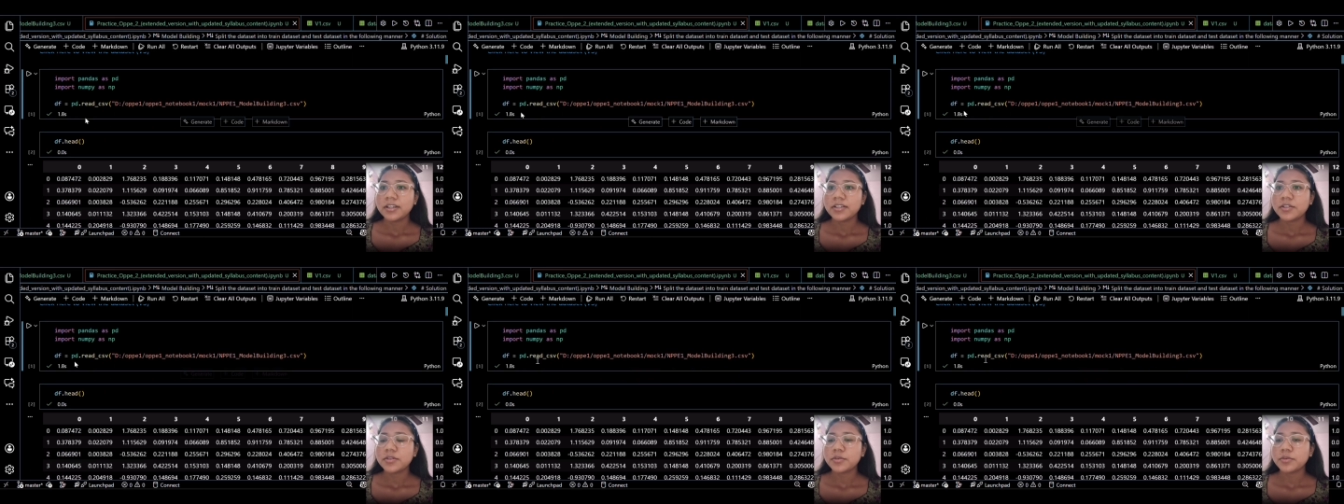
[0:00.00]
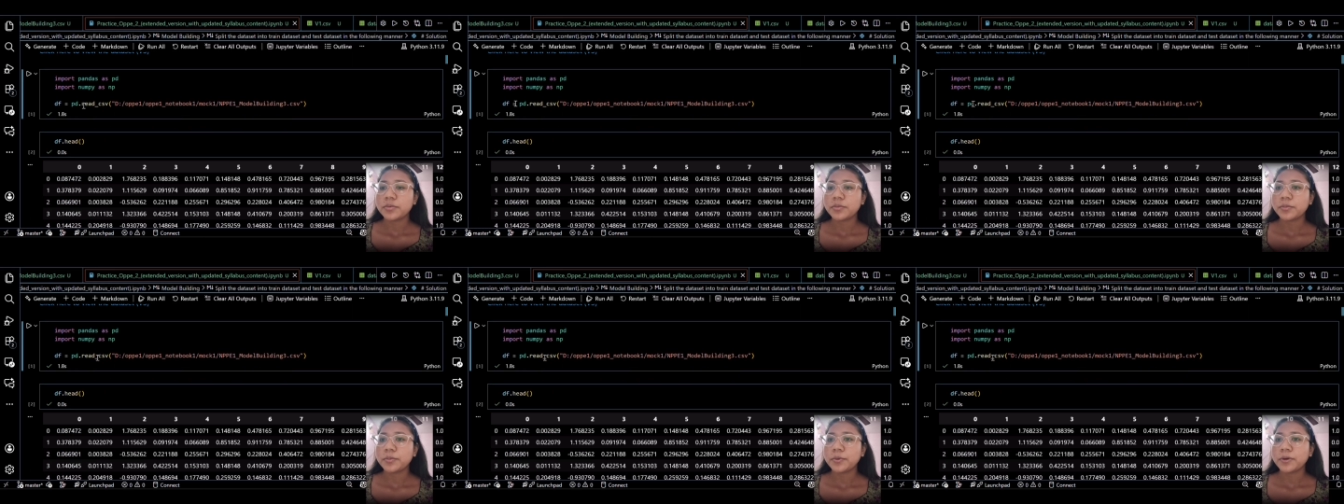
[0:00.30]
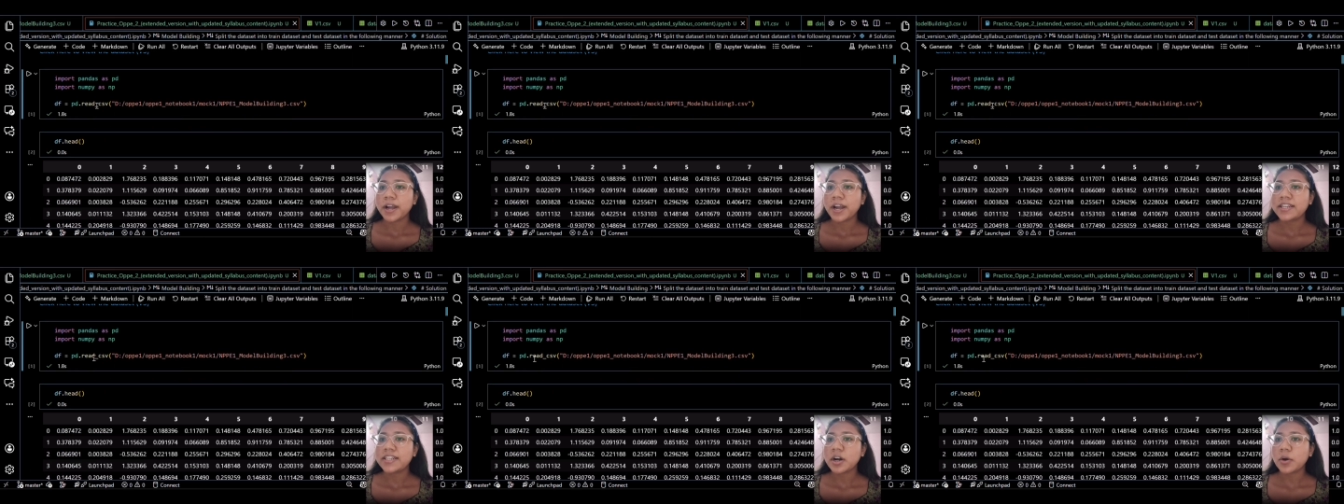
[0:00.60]
So
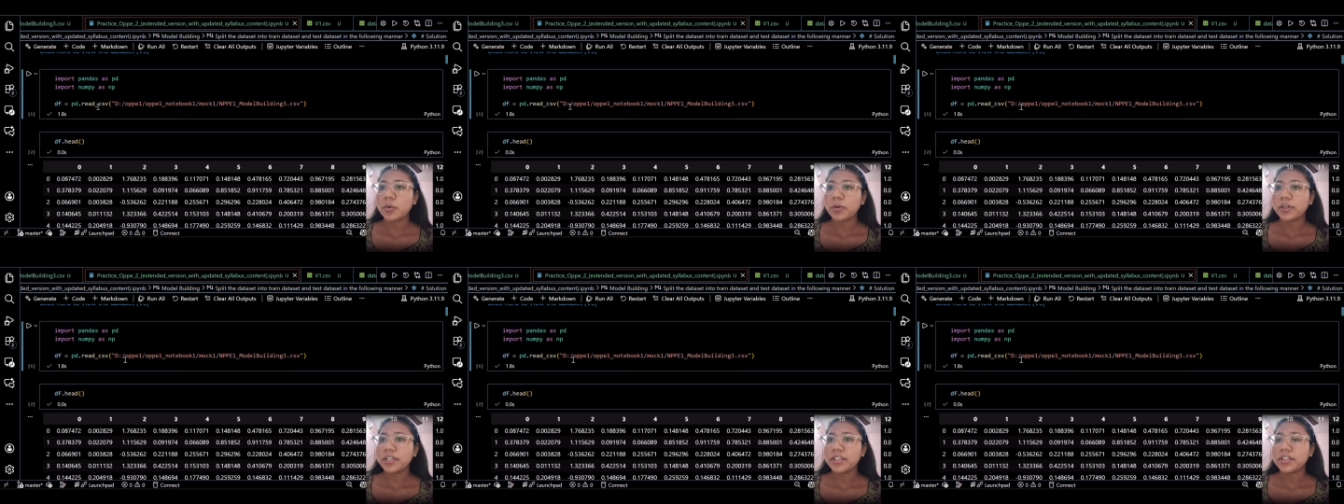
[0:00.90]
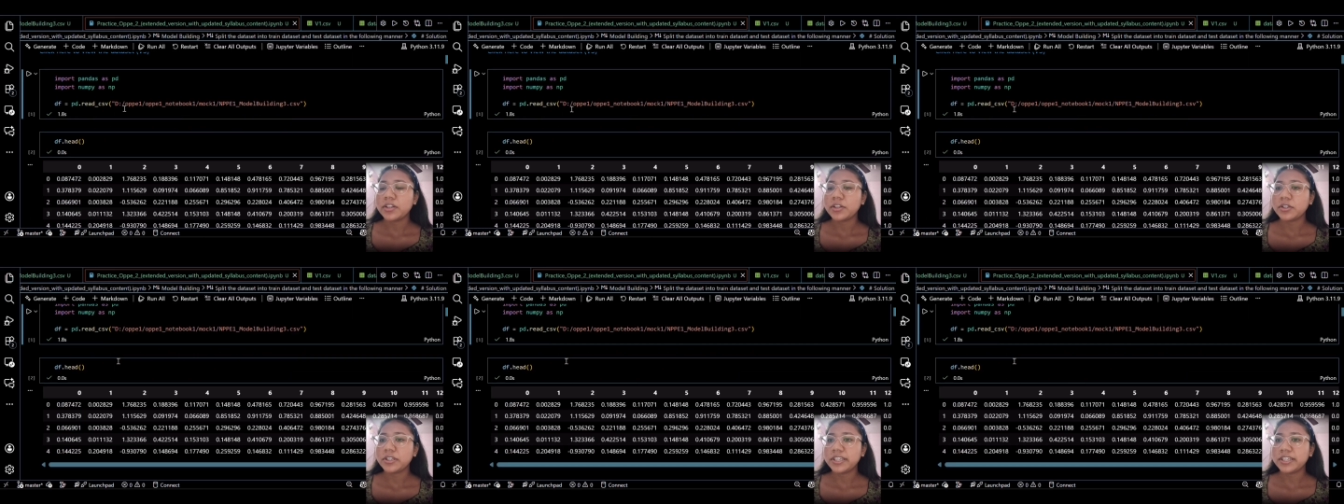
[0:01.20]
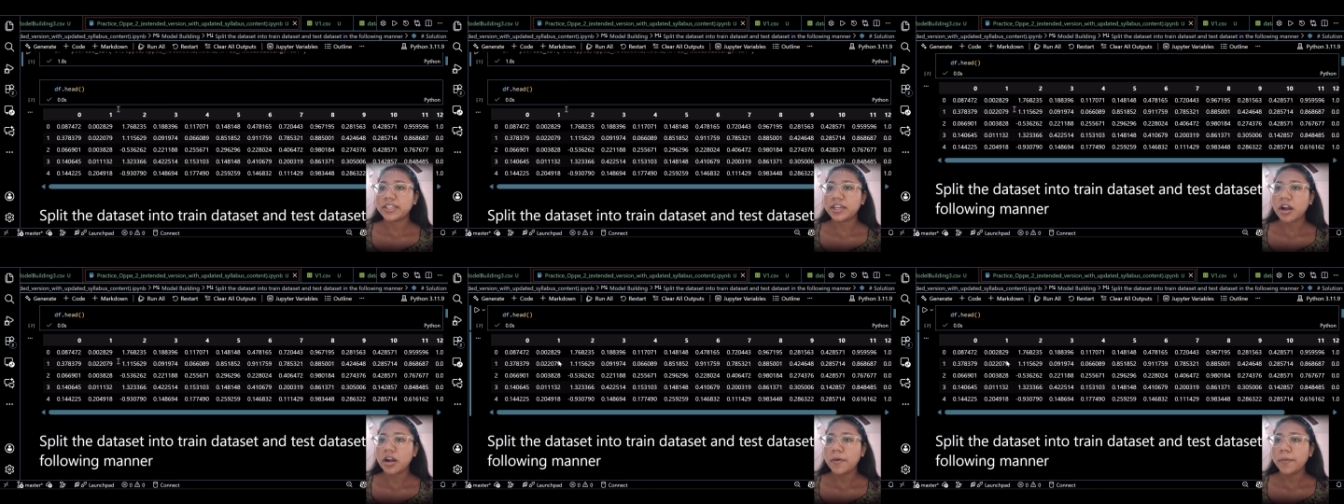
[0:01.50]
I downloaded the
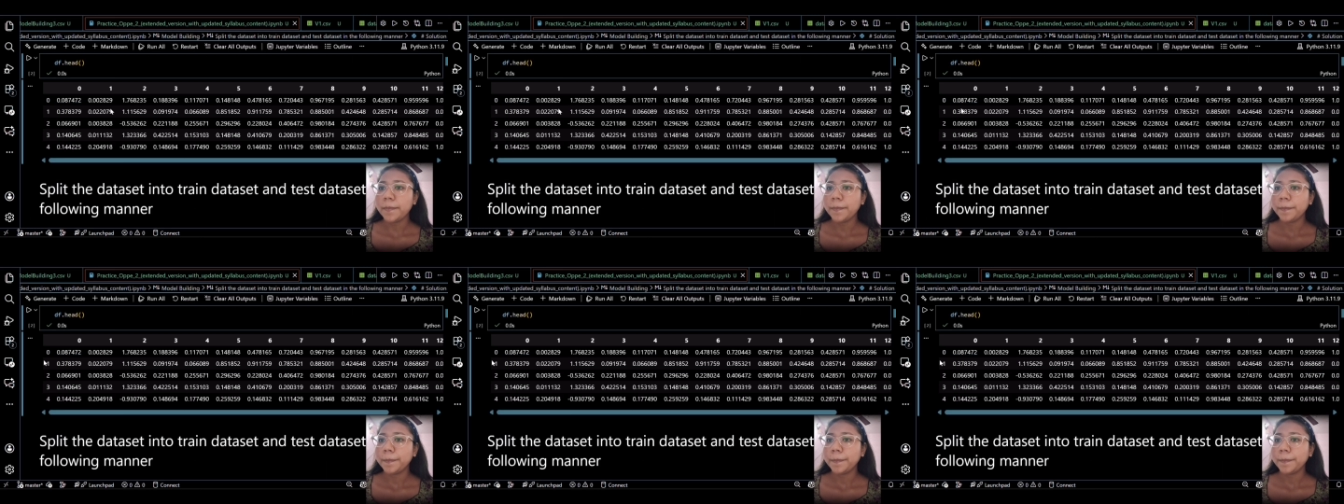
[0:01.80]
data.